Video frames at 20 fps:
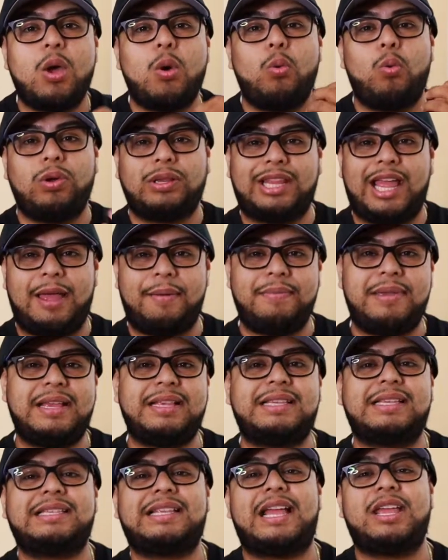What that
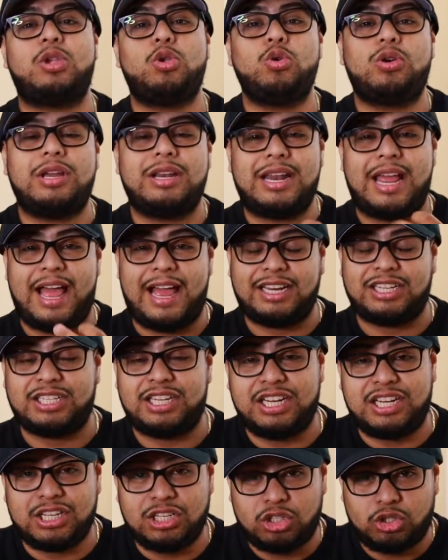means is that you can
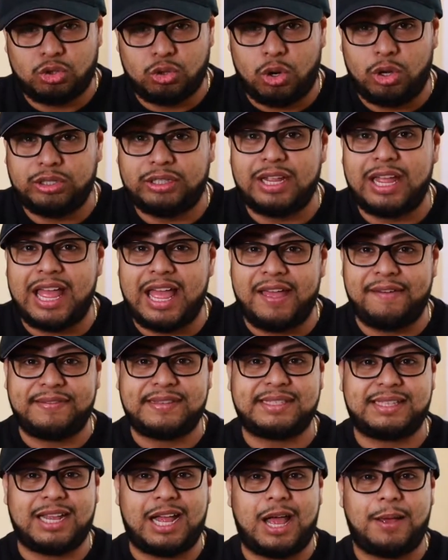actually control the
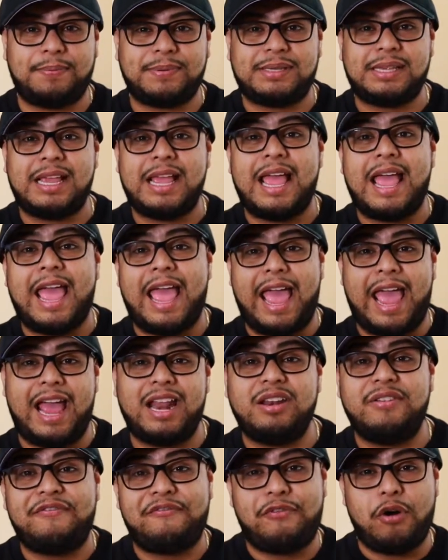f-stops
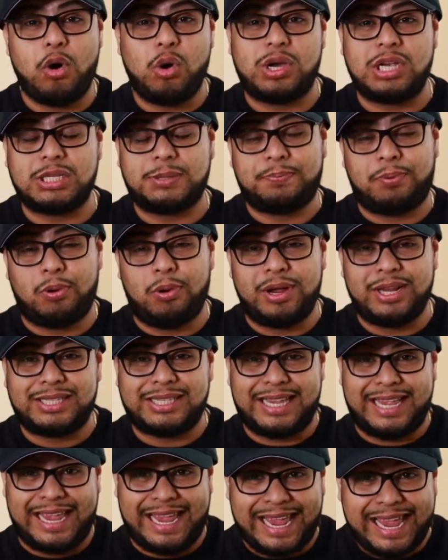and the focus
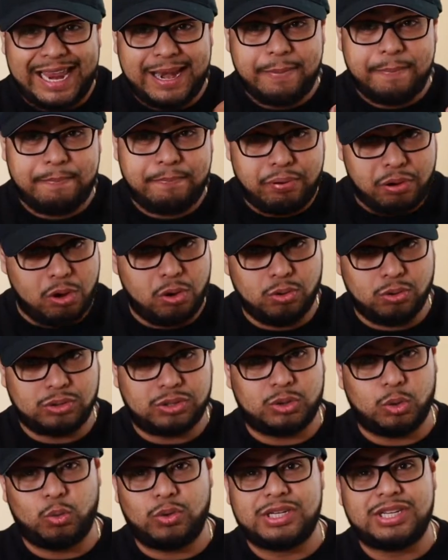points in
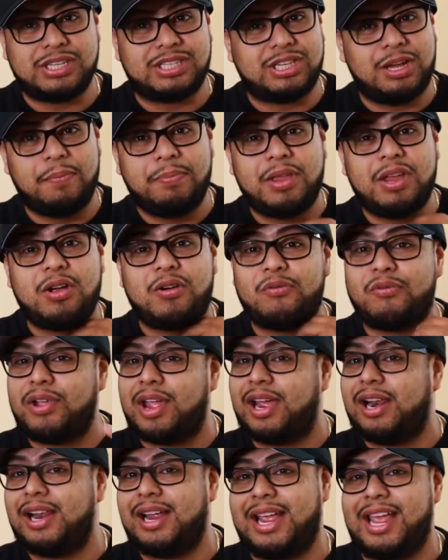post, which is something a
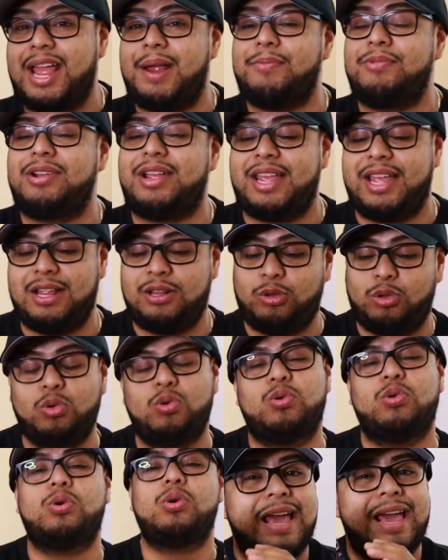regular camera can't
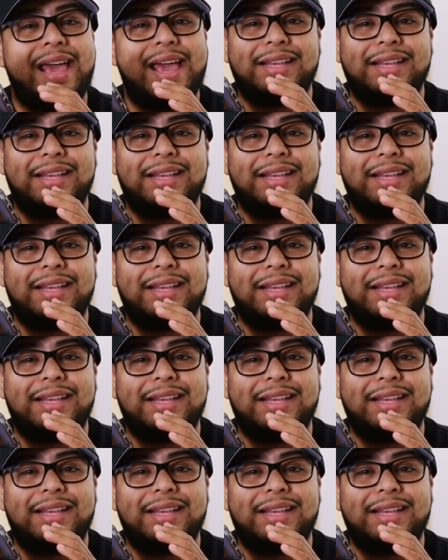do.